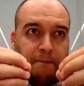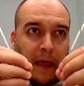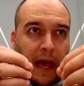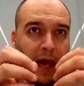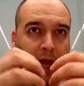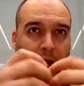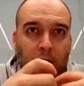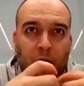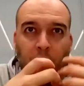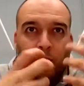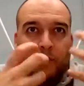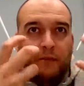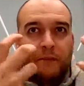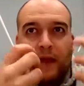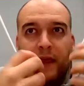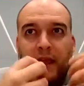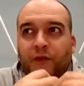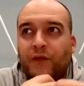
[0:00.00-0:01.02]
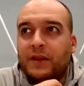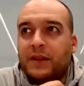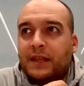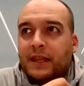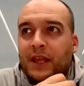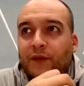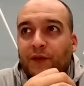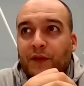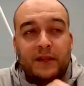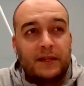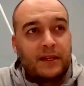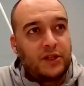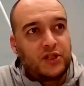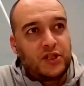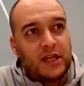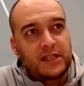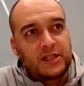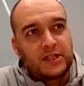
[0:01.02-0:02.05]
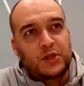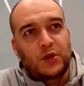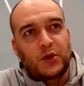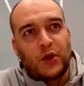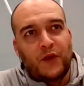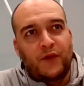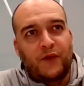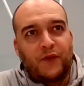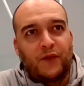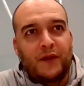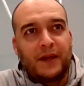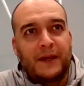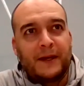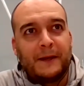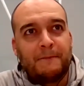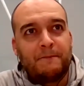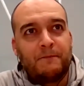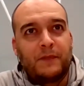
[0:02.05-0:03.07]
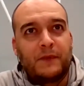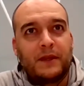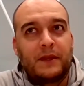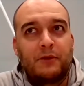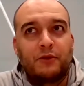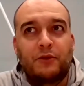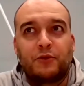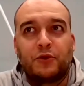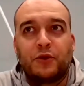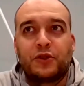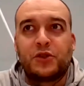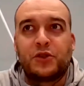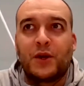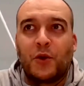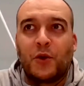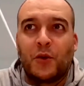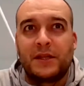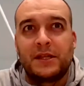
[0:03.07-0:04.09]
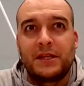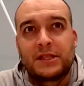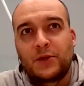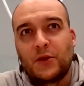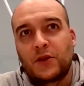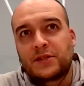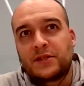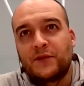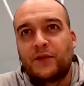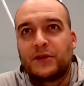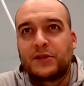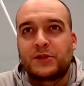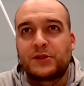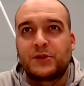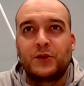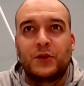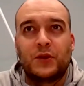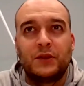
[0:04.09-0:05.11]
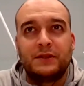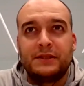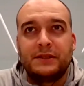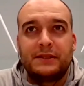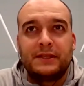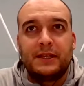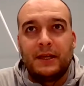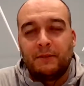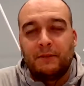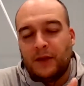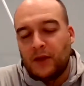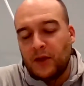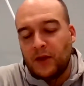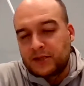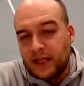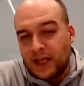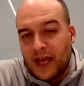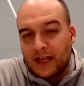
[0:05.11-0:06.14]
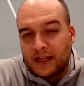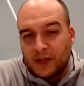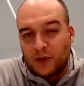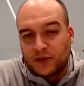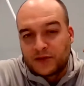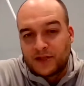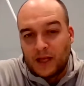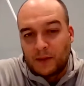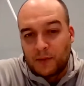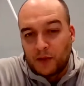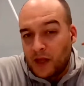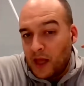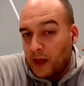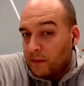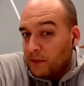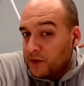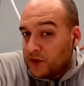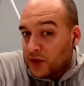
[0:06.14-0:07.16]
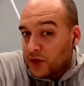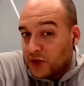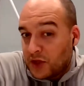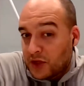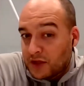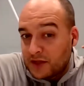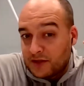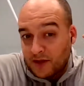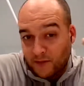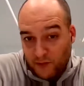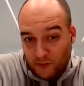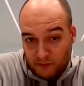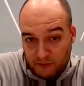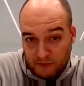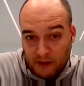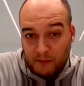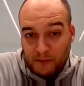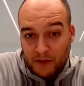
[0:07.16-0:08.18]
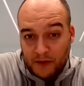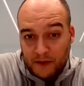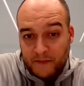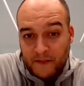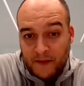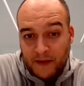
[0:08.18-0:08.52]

I don't know. Even the gesture of Rodrigo when he scores the first goal, because they had the Eusebio name on the shirts, if you remember.